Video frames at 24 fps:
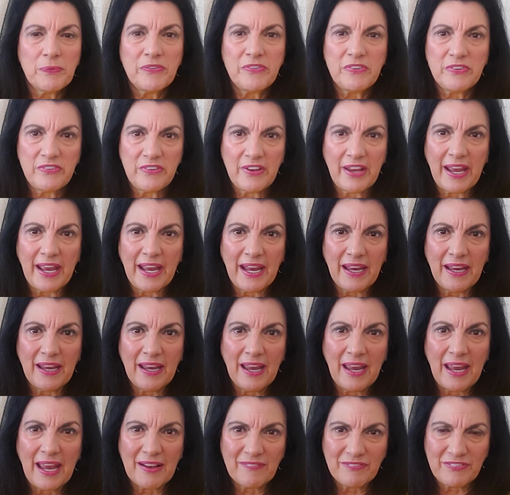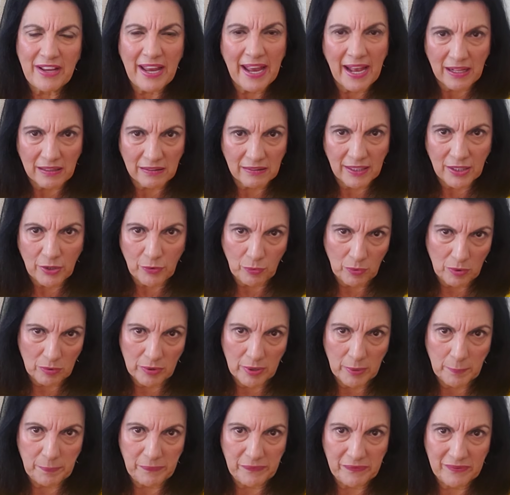today have to act like
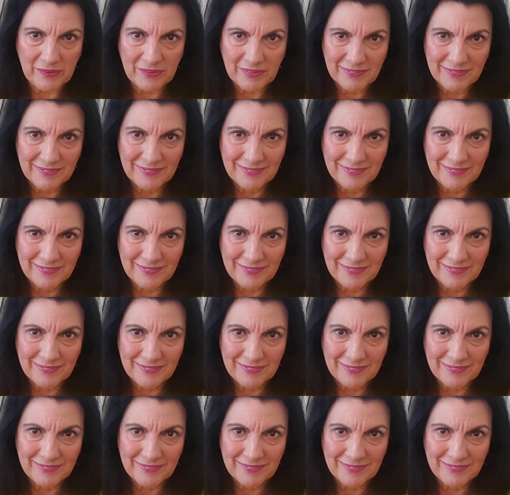grown-ups.